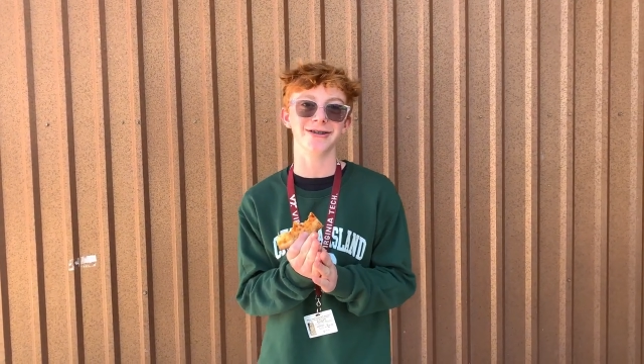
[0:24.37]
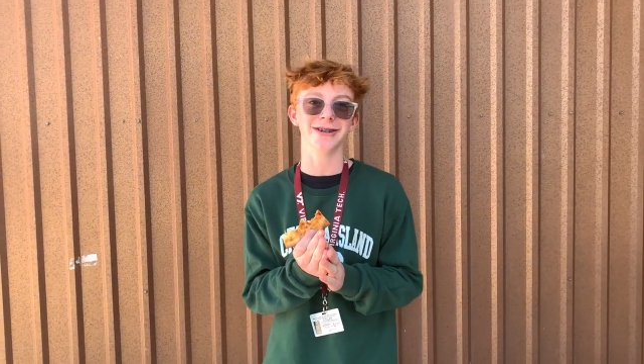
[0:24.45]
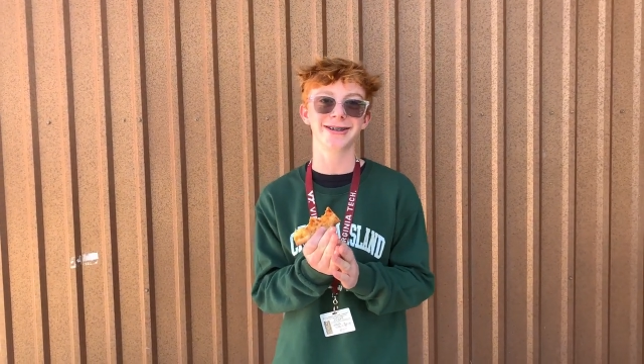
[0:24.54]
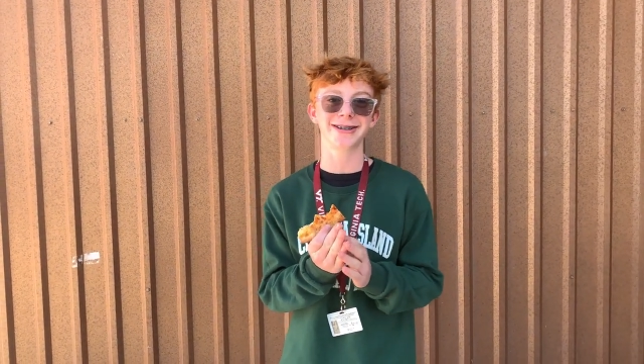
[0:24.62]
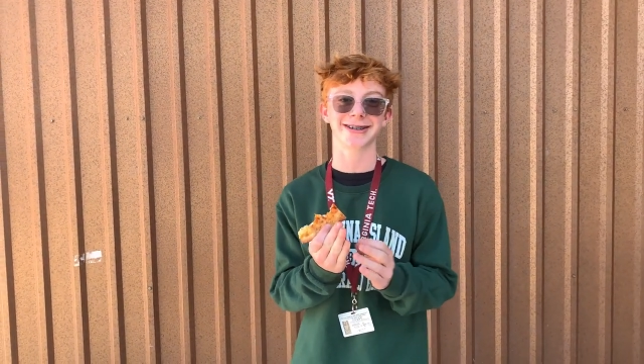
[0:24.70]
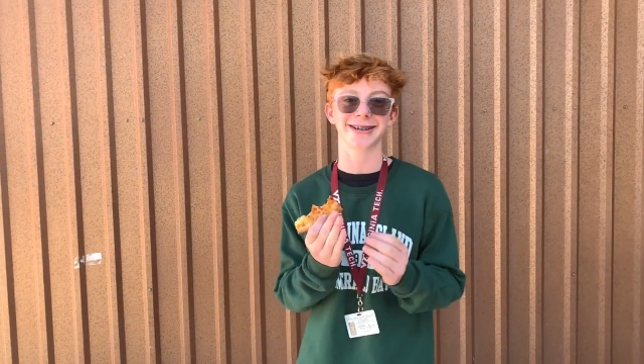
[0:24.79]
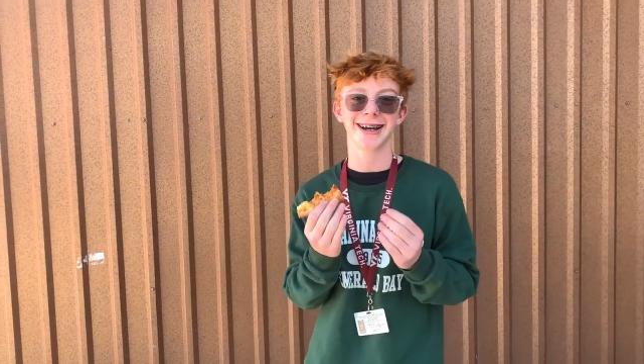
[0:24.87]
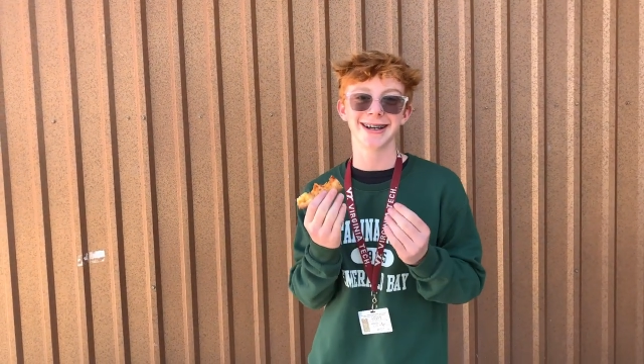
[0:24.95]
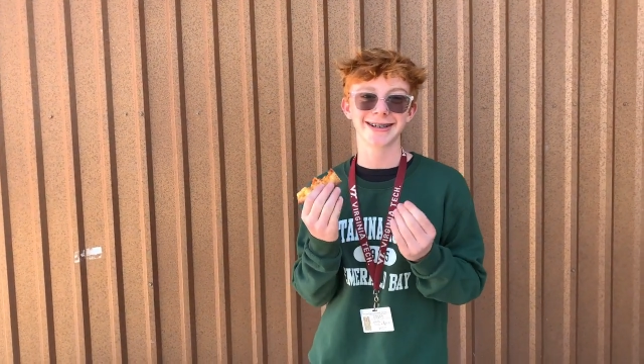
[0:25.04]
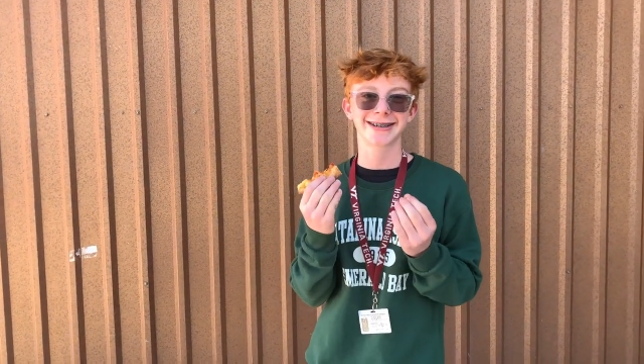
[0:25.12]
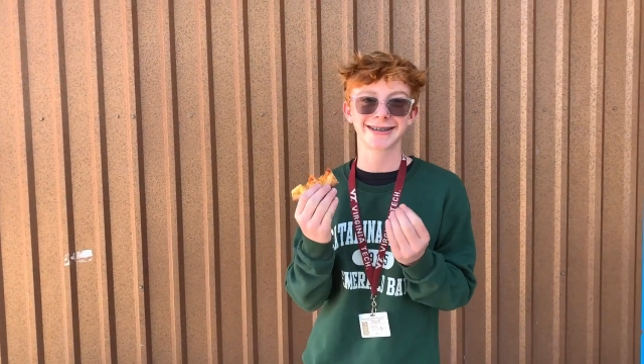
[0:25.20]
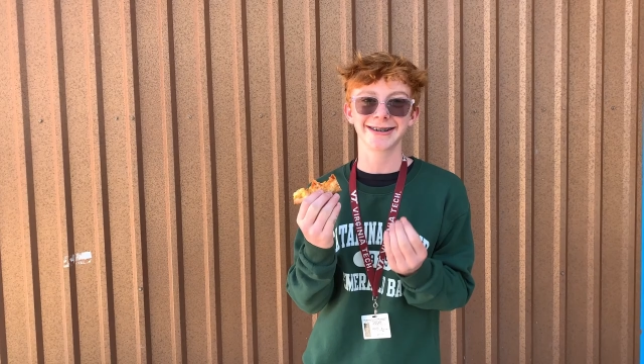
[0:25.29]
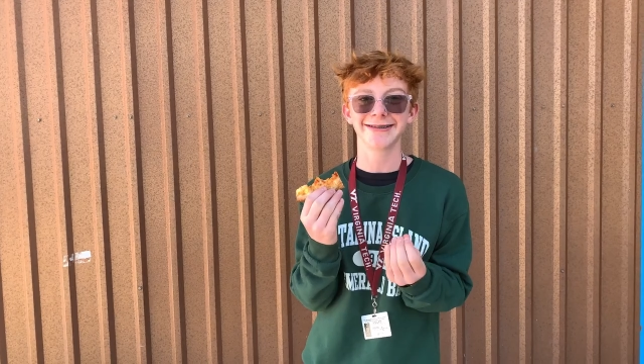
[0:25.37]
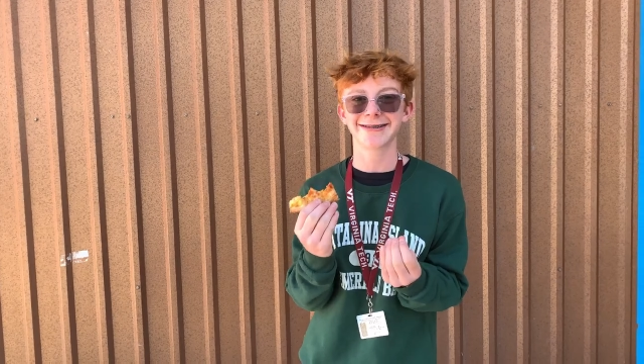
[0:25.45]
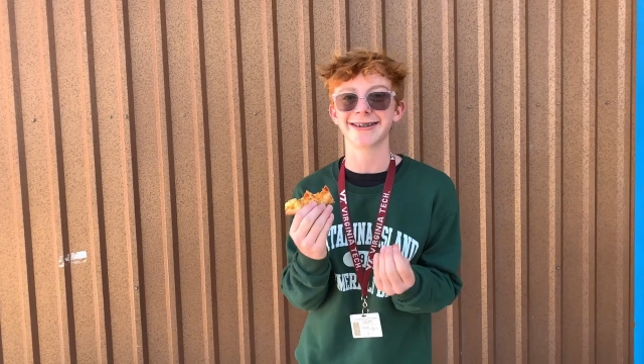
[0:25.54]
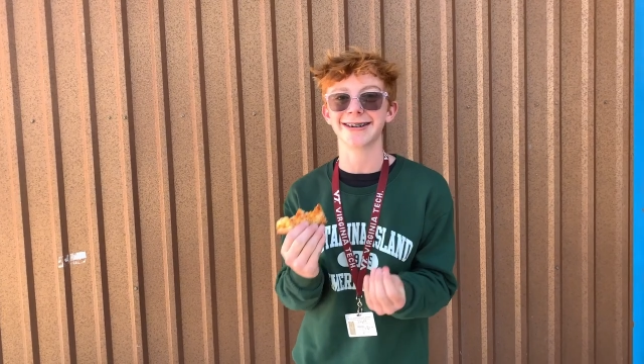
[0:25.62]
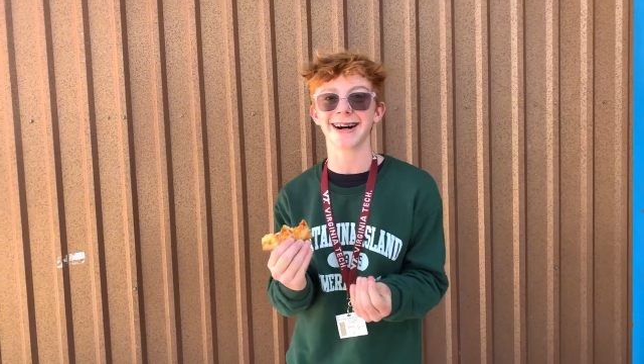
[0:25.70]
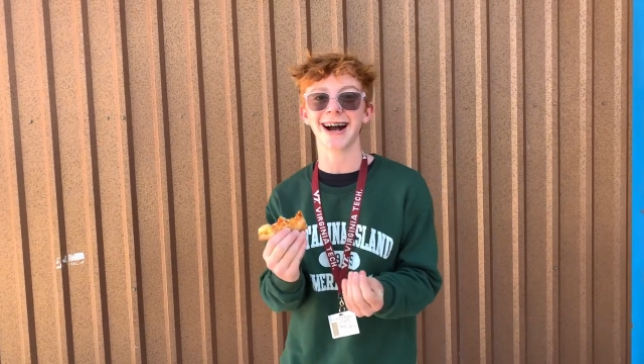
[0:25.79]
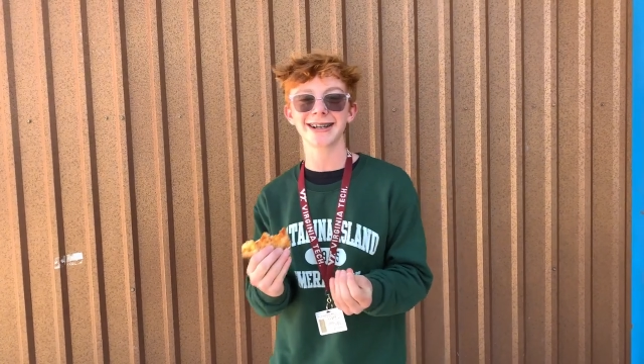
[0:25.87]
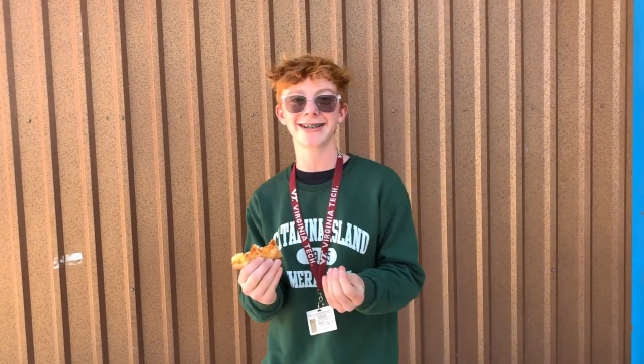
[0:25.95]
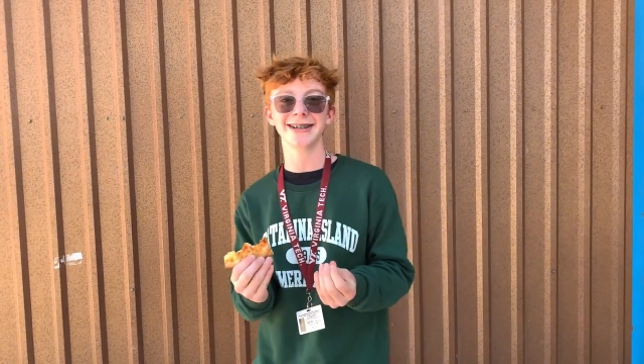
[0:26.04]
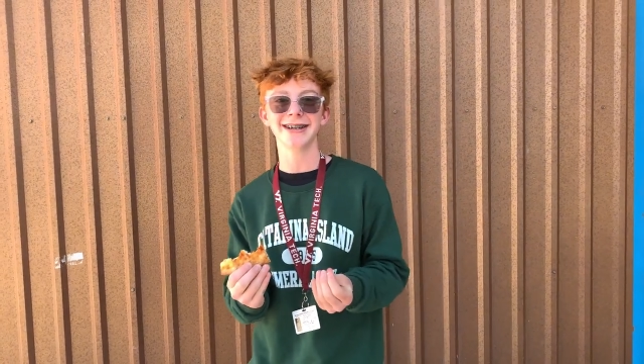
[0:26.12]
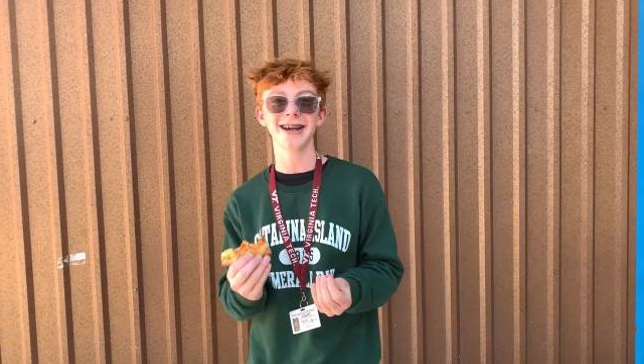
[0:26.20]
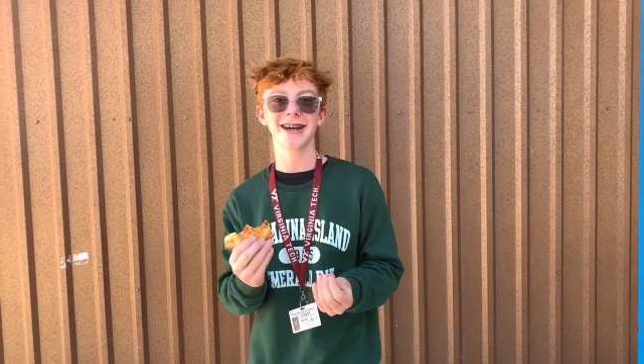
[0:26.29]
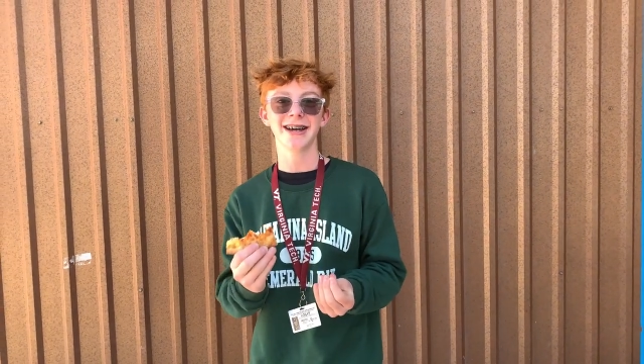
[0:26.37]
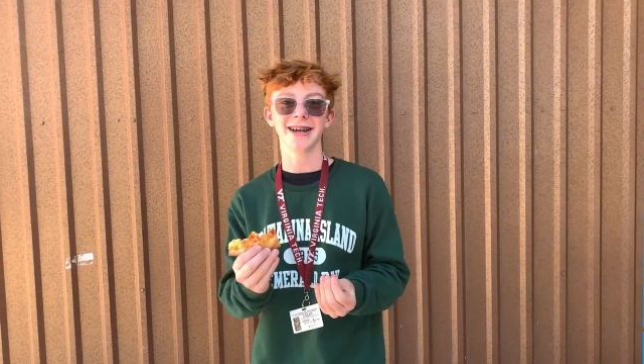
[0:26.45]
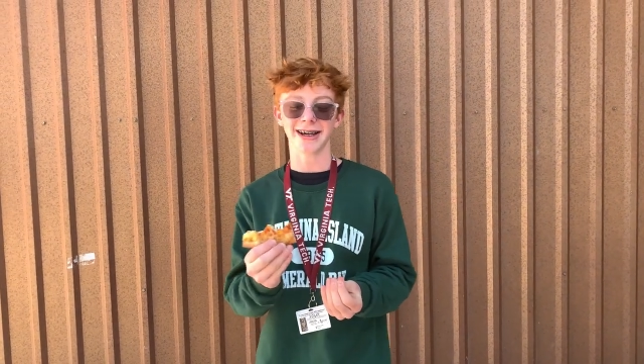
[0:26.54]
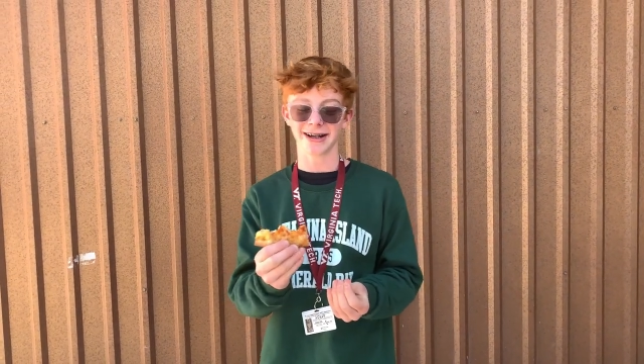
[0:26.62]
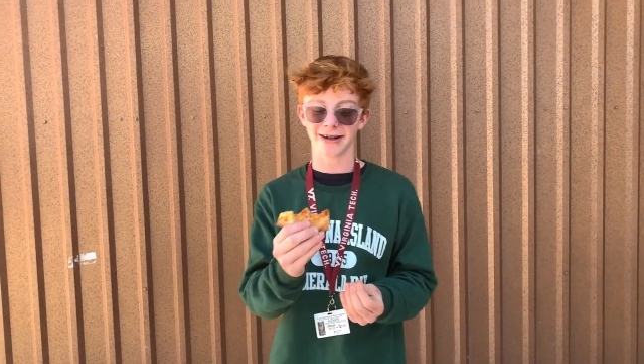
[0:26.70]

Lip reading: It's just so classy, and